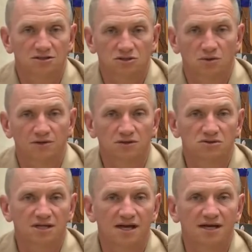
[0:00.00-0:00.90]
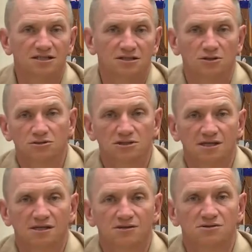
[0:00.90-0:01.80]
So on those days, at those
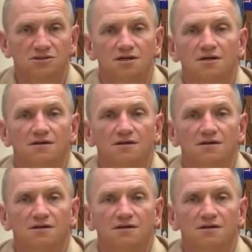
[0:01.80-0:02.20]
theaters,